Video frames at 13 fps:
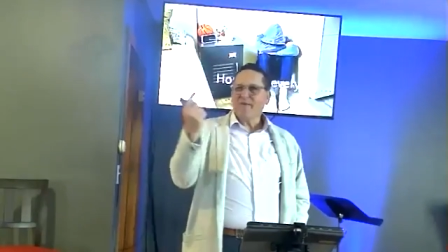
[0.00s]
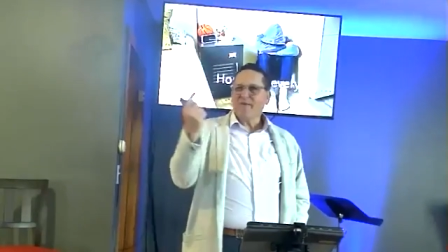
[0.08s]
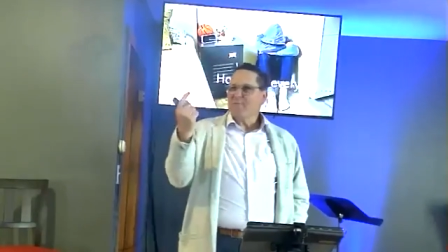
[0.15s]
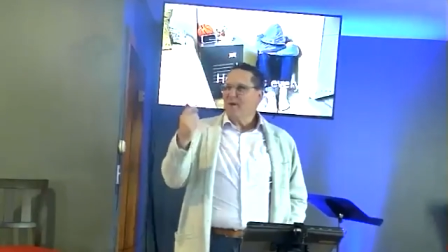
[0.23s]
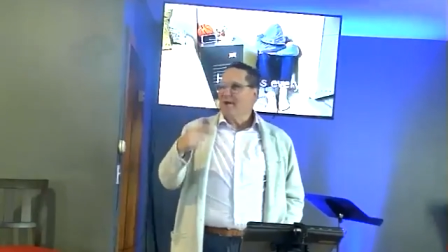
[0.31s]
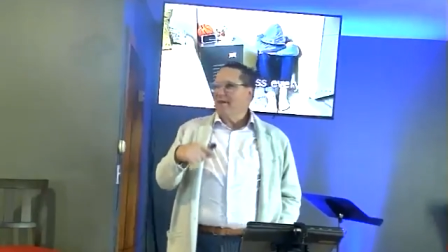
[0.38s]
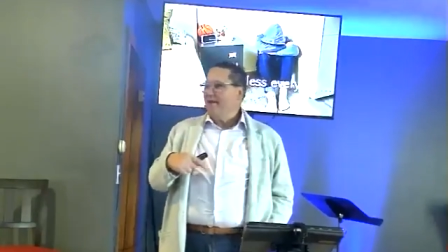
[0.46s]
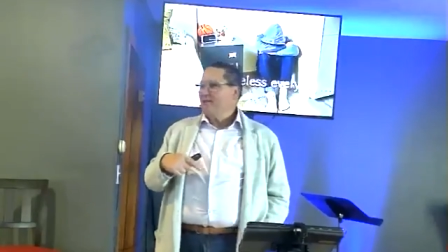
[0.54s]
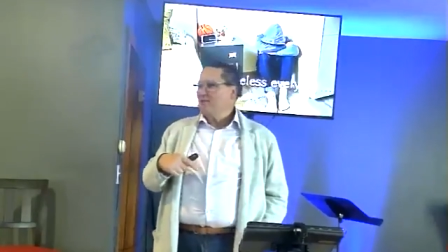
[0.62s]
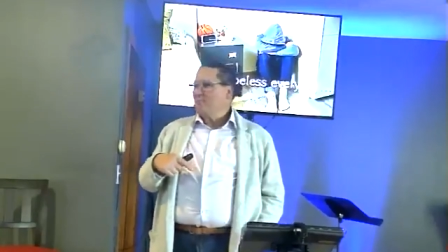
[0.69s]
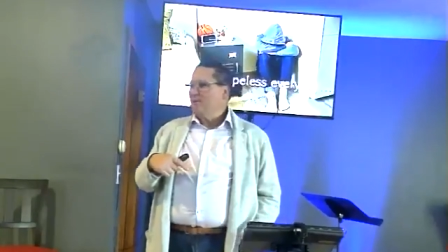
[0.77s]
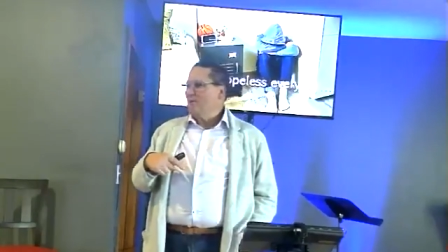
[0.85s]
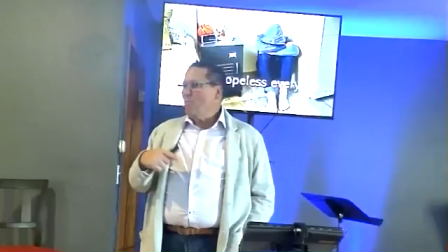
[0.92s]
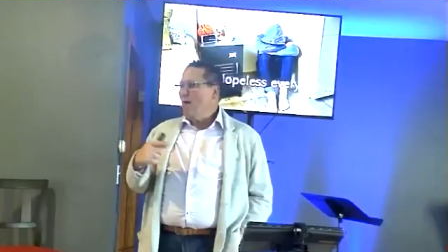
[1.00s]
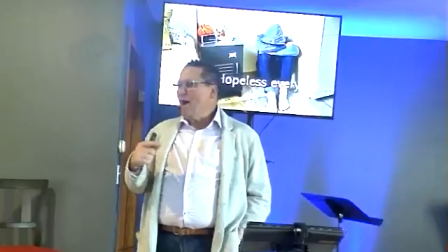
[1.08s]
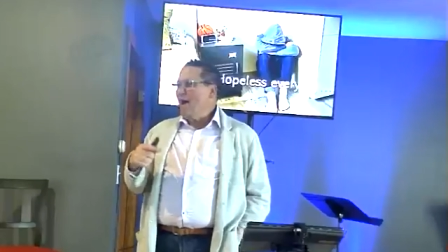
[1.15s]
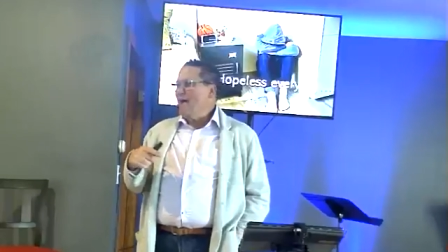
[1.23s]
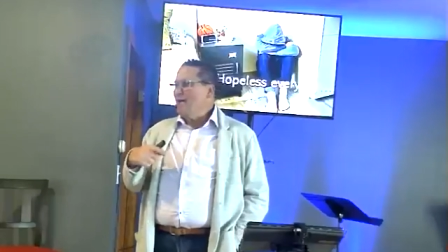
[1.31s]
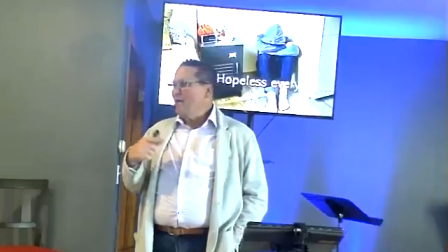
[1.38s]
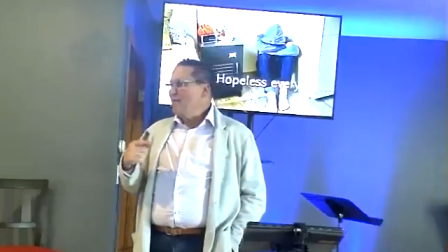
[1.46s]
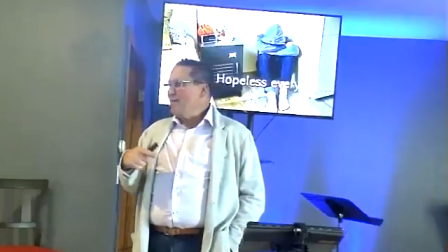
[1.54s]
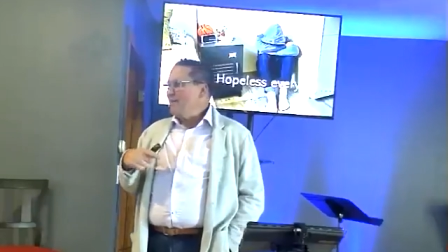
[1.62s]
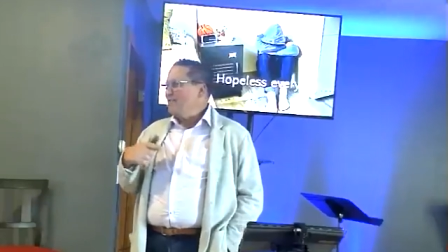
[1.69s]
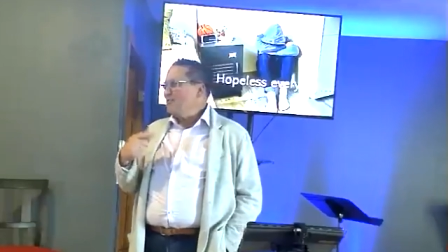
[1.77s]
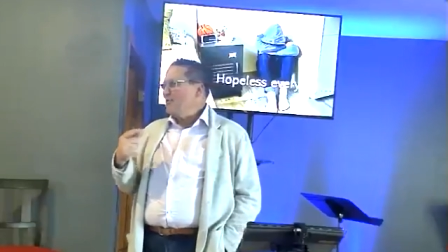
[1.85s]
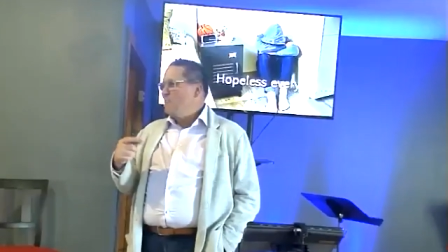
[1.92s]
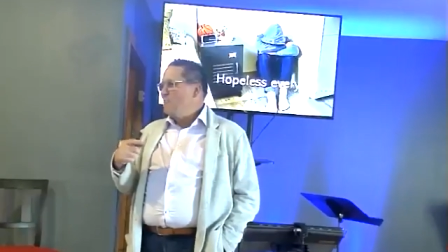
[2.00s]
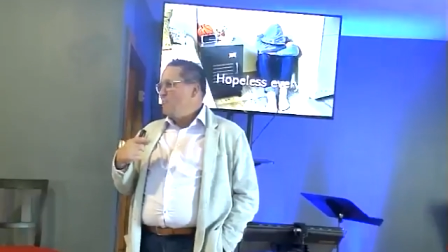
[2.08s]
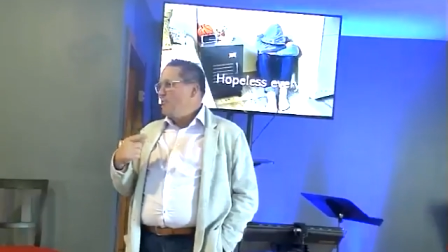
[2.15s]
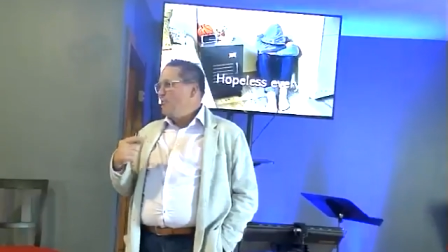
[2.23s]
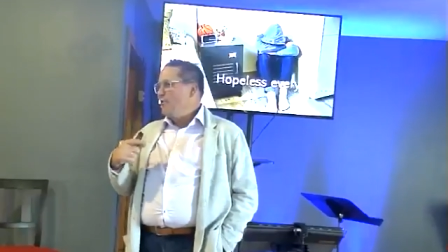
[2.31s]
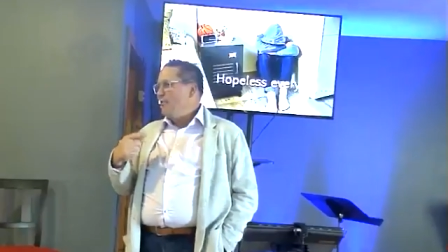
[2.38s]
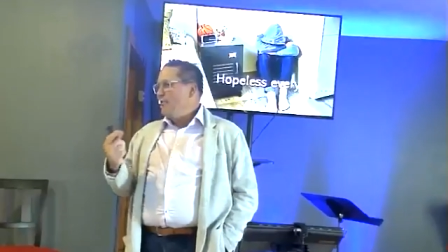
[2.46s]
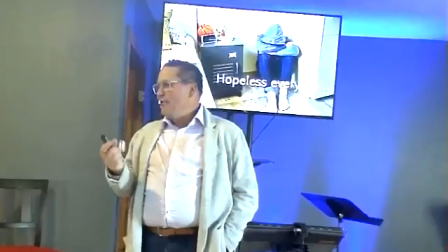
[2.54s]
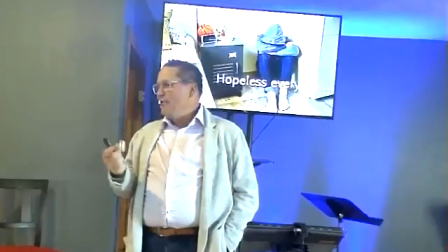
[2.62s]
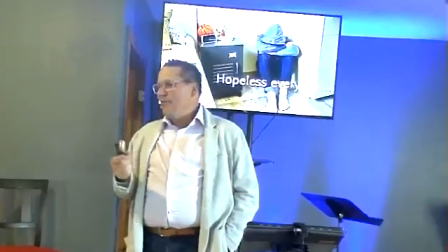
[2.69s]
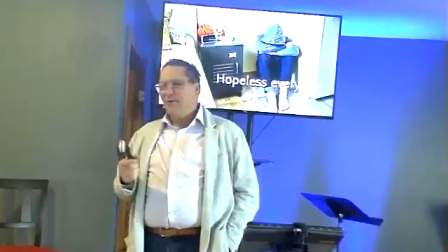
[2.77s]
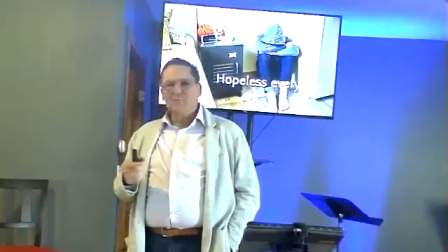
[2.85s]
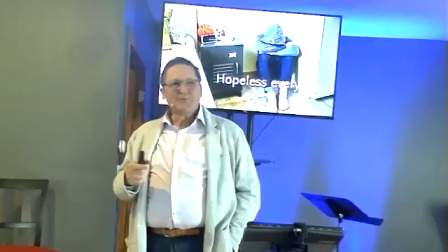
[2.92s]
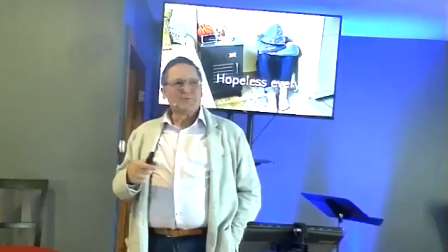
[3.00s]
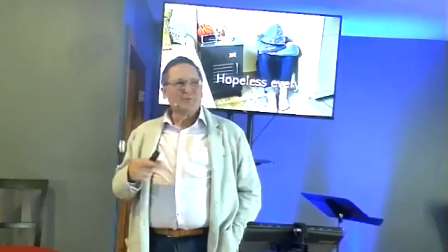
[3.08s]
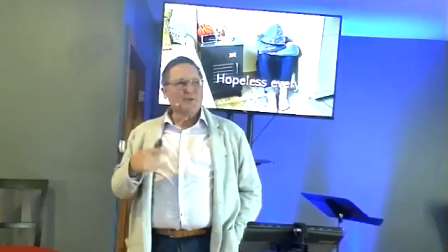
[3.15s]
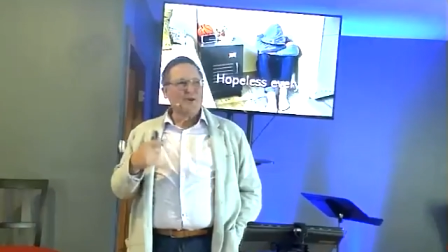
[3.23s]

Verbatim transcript: Everybody hates me. Why don't I eat some worms?